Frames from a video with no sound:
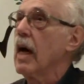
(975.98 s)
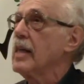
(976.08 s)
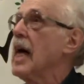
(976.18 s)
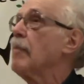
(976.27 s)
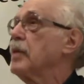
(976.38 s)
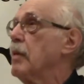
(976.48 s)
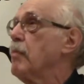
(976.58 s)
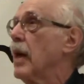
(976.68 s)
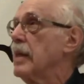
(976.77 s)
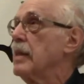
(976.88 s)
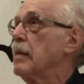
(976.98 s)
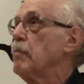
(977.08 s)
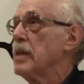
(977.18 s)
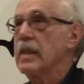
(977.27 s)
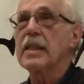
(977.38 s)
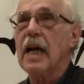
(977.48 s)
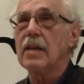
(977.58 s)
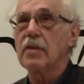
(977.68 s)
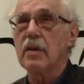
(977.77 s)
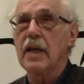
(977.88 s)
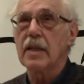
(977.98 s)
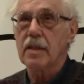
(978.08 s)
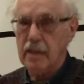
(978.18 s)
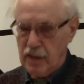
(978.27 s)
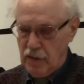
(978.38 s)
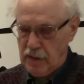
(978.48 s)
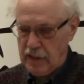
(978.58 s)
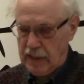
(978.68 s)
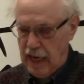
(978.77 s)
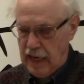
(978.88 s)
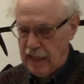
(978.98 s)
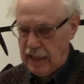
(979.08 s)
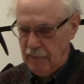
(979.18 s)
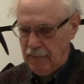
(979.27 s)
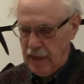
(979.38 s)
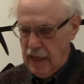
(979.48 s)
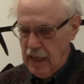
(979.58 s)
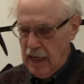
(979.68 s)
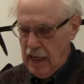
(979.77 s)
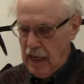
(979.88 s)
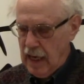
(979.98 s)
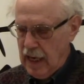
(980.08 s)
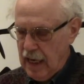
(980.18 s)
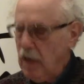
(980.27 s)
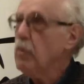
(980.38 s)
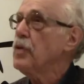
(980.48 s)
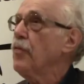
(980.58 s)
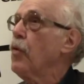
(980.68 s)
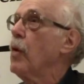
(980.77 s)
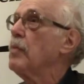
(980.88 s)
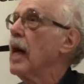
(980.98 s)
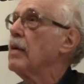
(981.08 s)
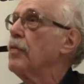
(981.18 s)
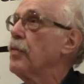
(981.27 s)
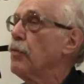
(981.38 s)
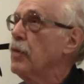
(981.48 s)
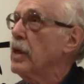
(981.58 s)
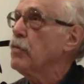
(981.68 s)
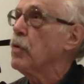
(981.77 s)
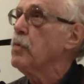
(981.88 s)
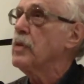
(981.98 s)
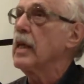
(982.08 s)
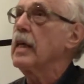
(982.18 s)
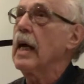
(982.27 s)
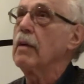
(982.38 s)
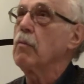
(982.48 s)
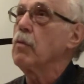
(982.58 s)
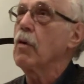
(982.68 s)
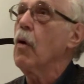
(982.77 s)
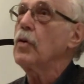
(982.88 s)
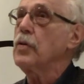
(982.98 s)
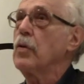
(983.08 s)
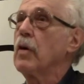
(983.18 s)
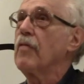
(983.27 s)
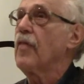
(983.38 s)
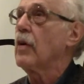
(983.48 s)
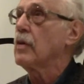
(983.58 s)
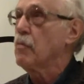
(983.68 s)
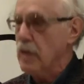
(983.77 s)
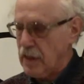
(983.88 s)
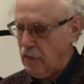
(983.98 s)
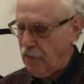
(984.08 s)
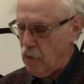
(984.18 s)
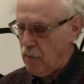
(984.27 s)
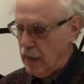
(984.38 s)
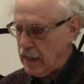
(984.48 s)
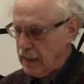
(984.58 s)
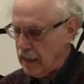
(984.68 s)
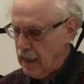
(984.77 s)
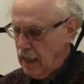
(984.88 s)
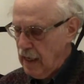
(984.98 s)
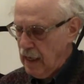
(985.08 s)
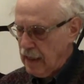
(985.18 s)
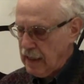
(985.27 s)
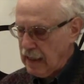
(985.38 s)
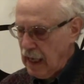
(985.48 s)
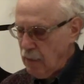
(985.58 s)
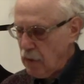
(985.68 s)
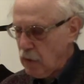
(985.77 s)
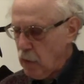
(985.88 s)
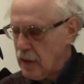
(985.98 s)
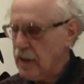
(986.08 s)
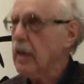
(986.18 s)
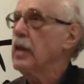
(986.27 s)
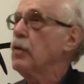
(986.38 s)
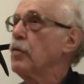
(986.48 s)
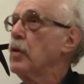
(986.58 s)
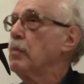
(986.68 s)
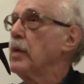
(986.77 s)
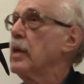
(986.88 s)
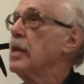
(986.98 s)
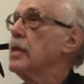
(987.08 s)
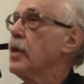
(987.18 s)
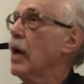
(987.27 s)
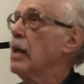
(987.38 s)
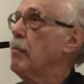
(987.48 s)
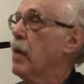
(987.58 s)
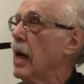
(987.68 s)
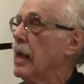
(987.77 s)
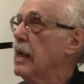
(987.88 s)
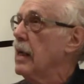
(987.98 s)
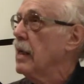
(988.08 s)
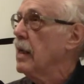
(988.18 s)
adopted by the Business Council on National Issues in Canada. It was formed out of three groups that were also a fairly recent formation. The Labor Law Study Group, started by